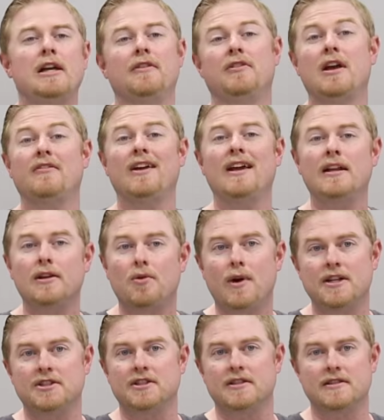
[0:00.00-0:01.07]
If you have any
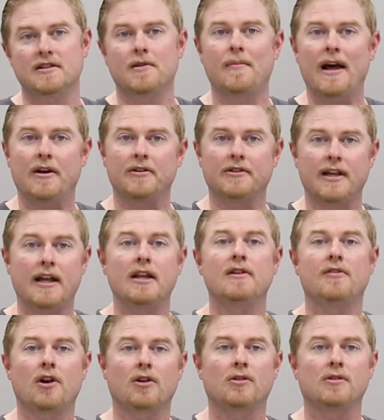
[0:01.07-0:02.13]
questions about any
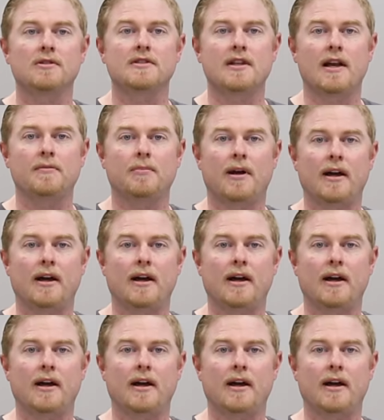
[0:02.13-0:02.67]
of our cold side